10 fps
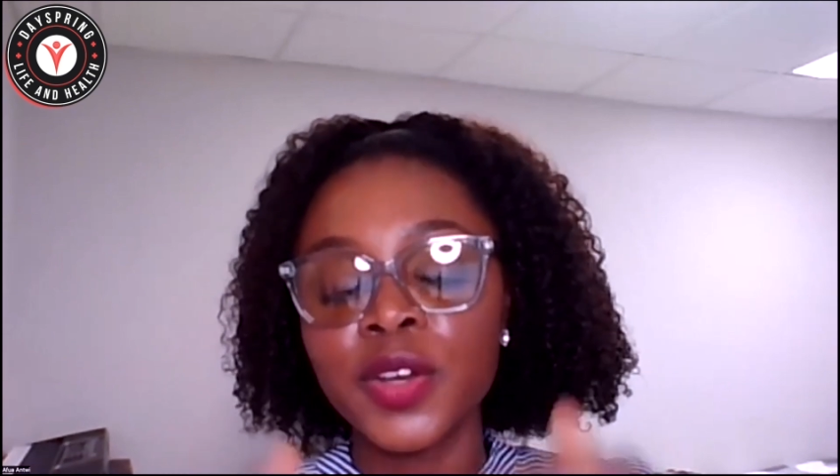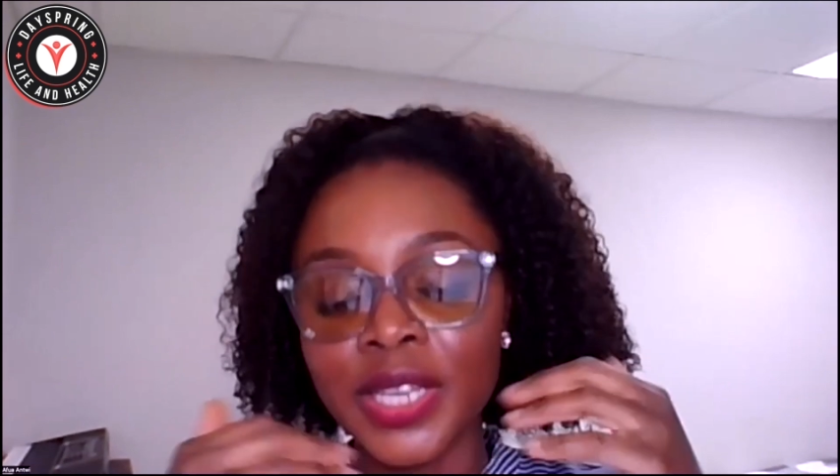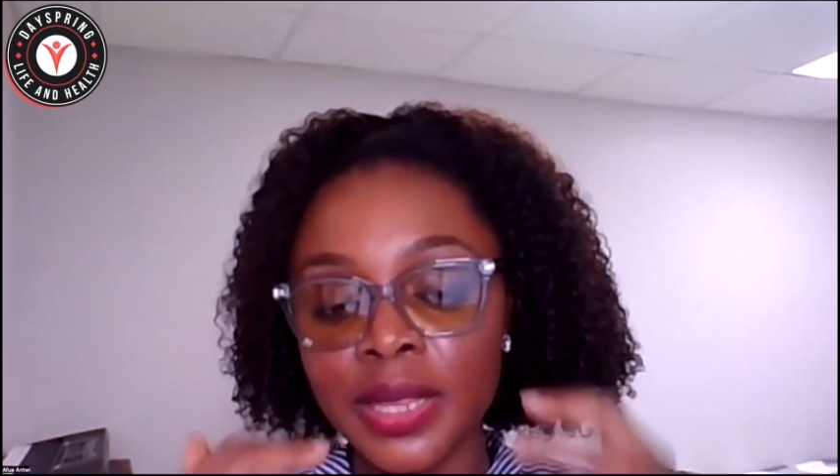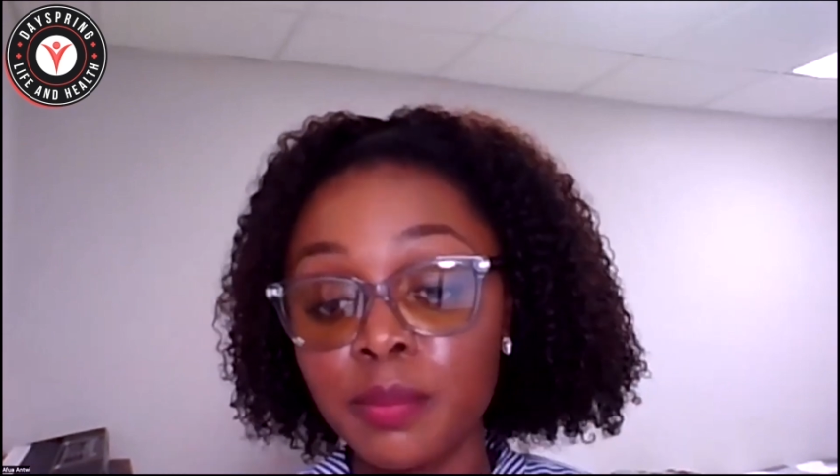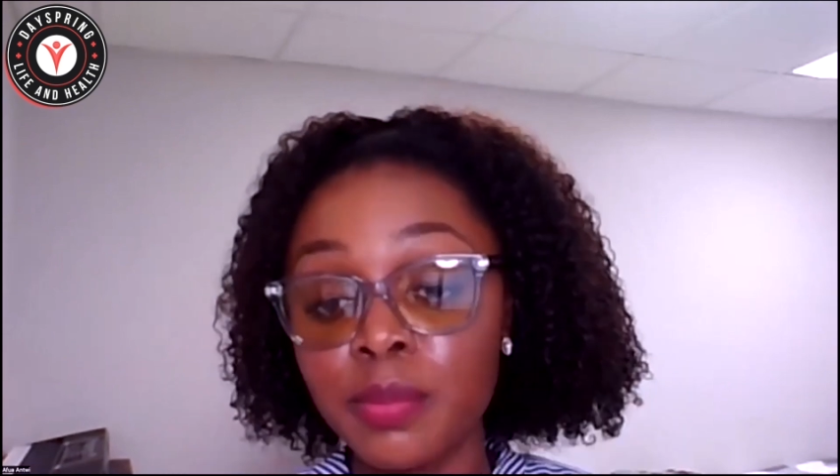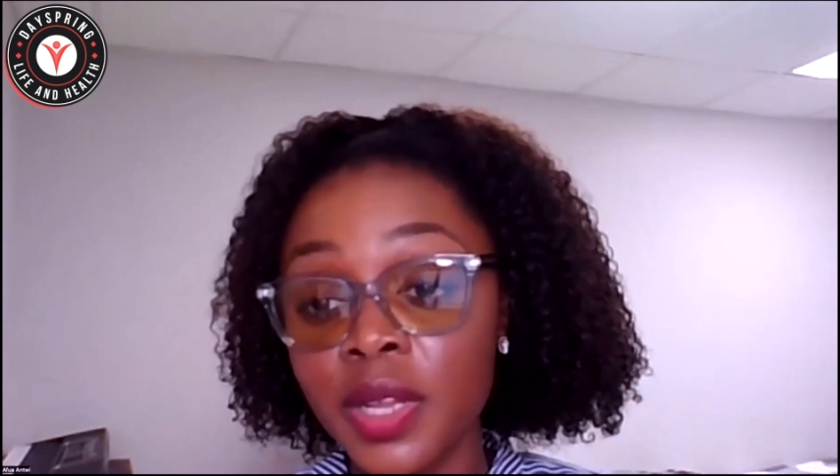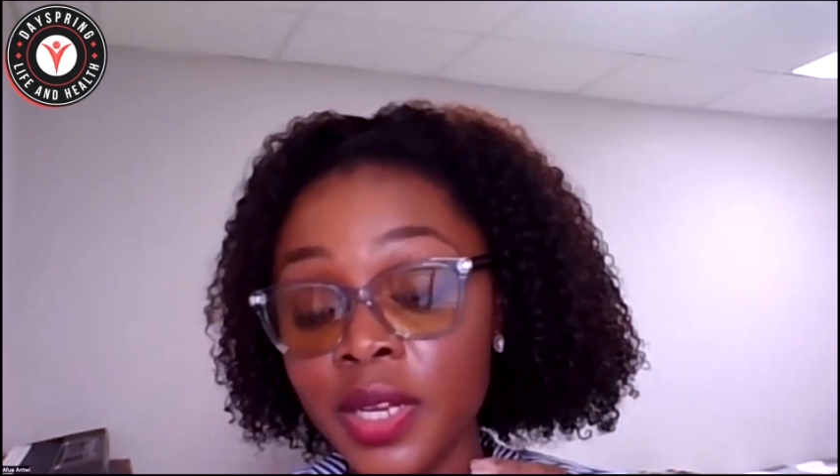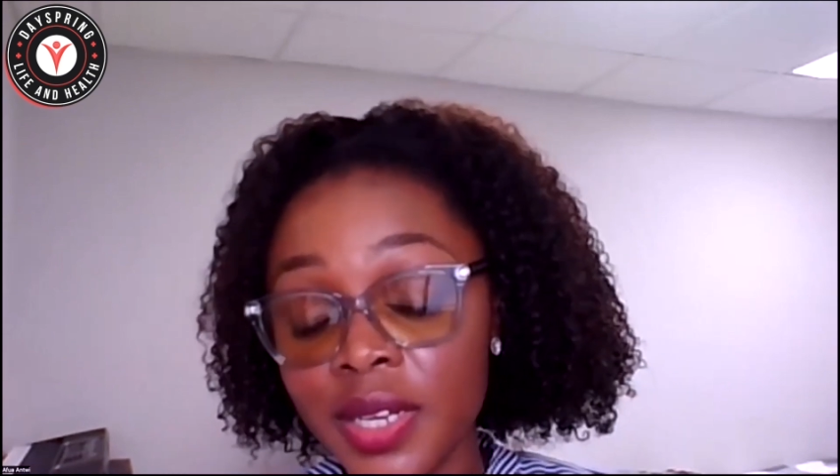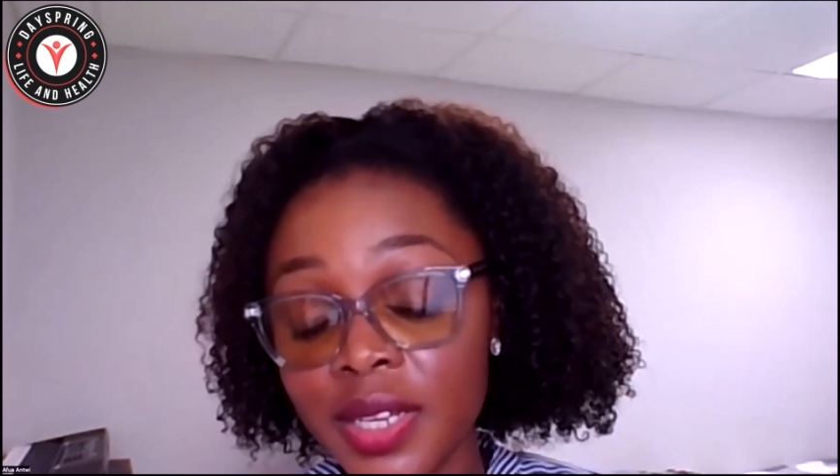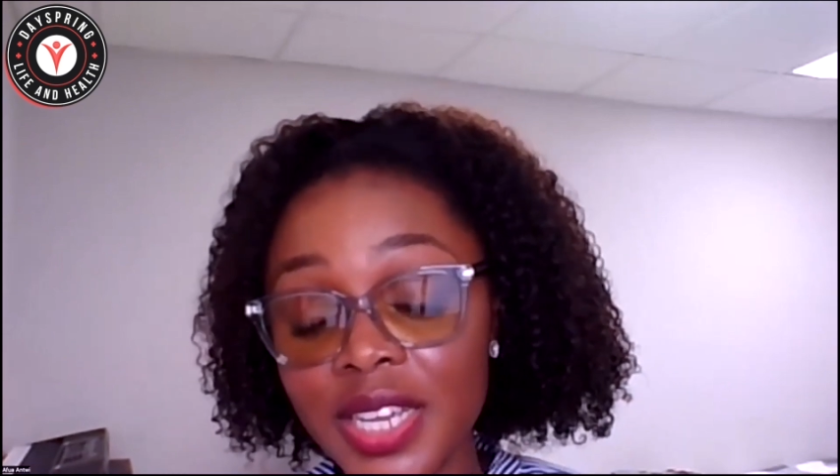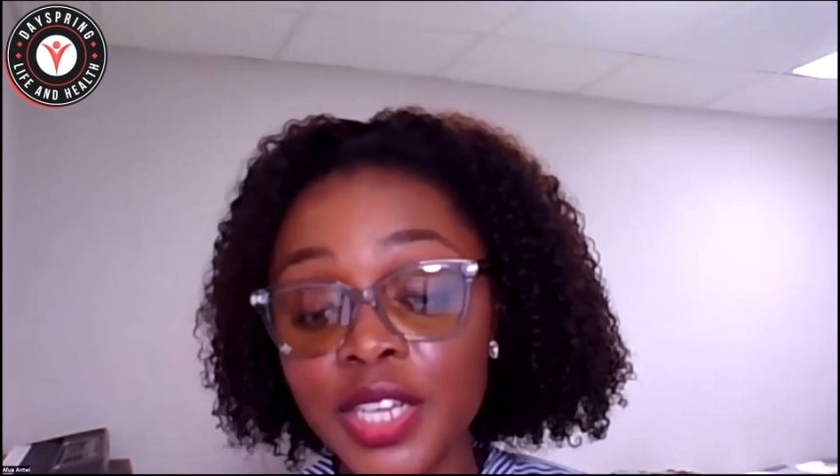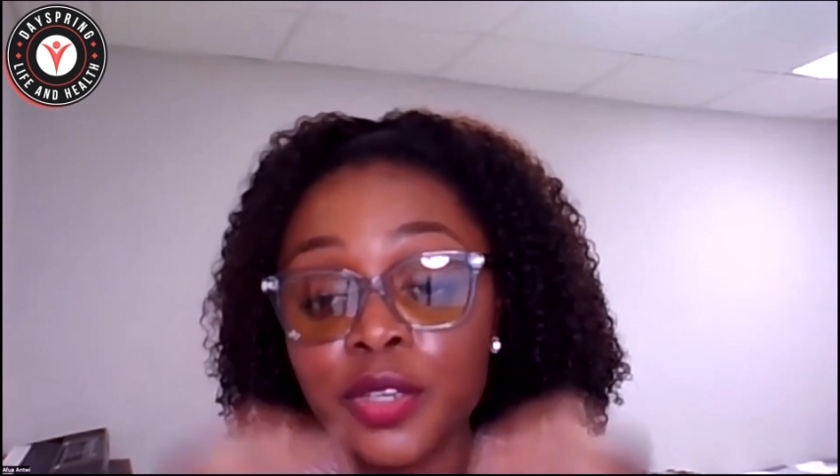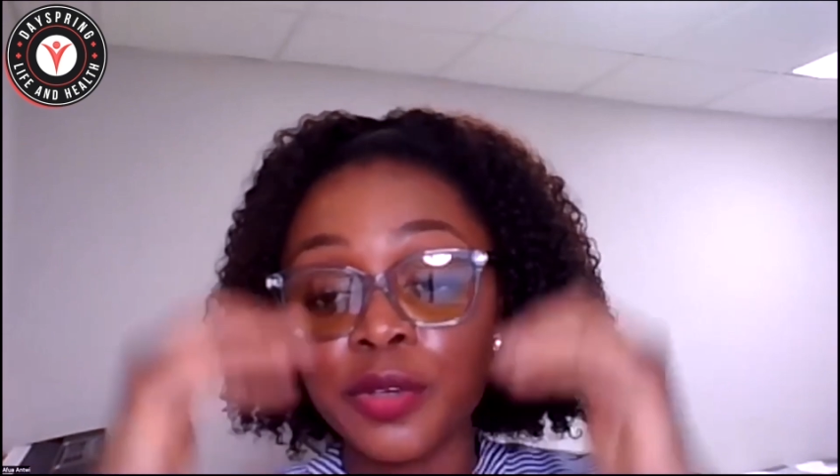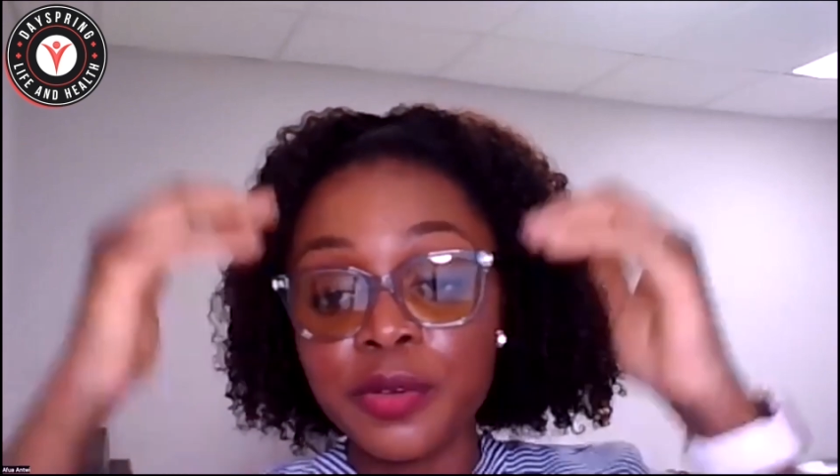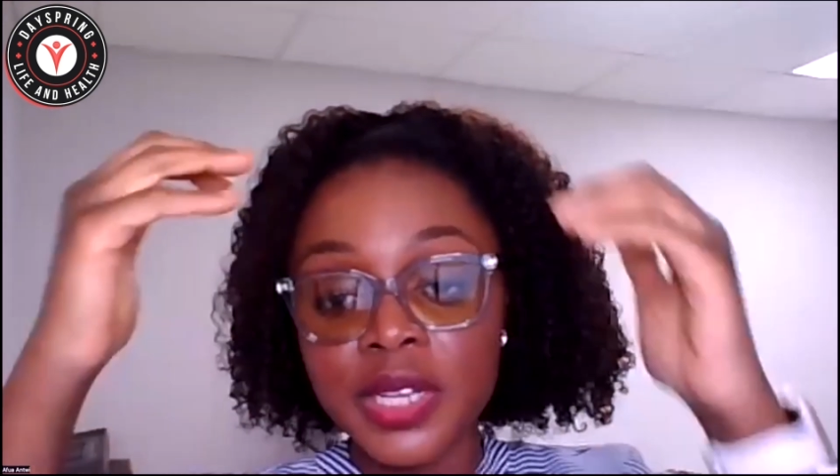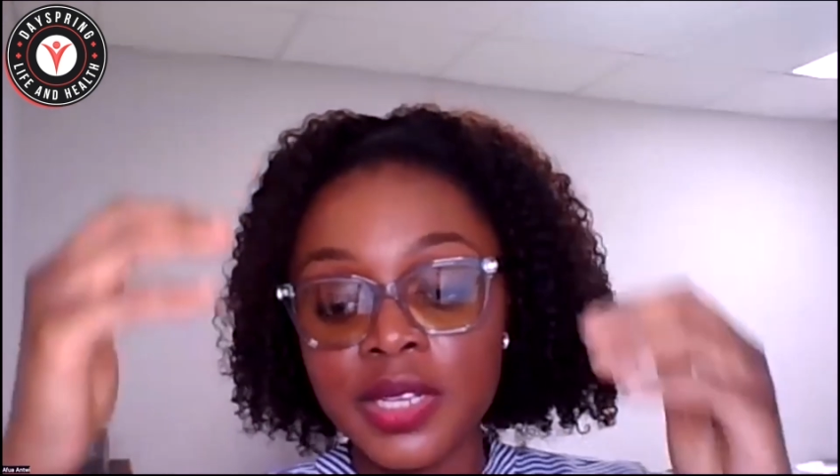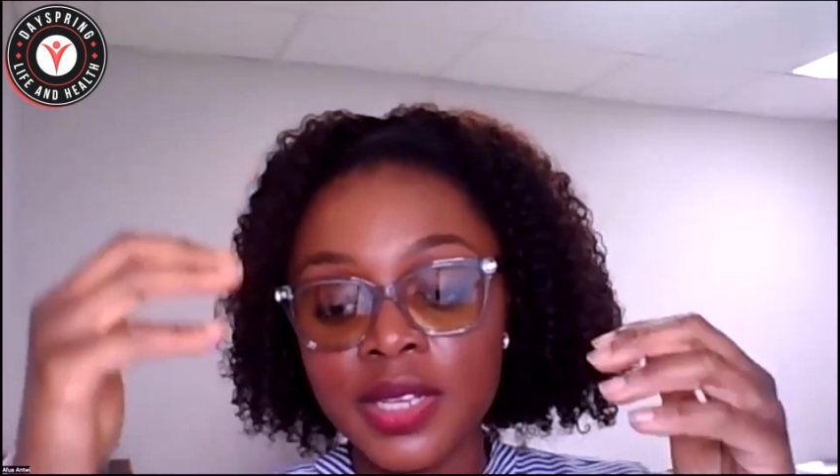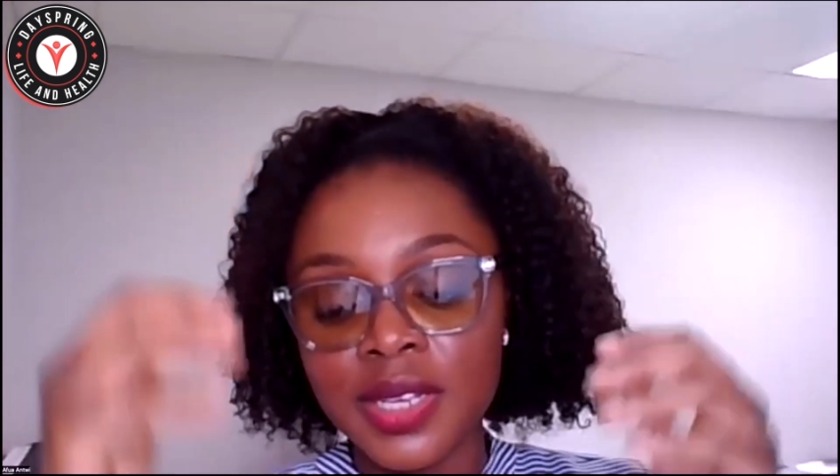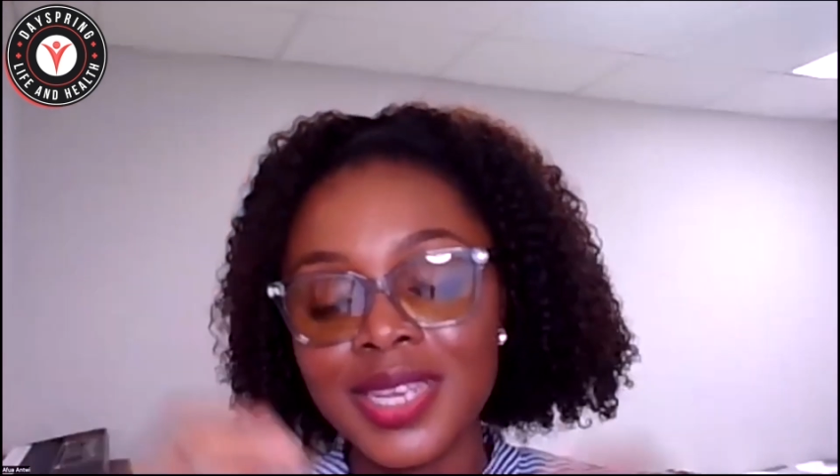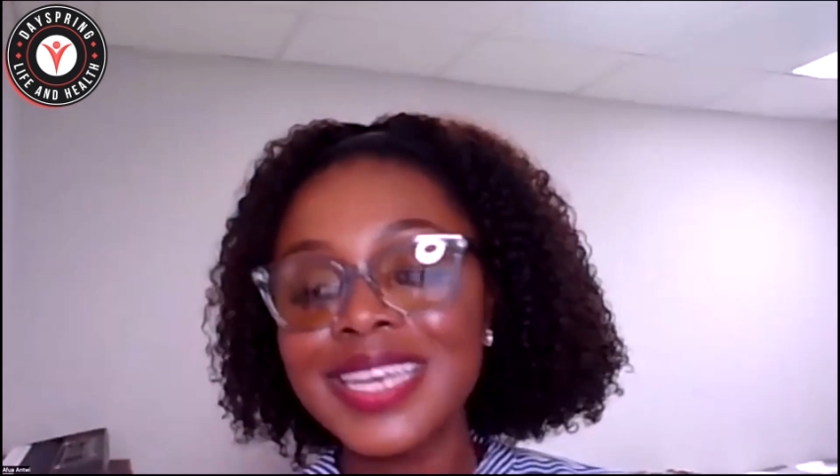in the blood increase,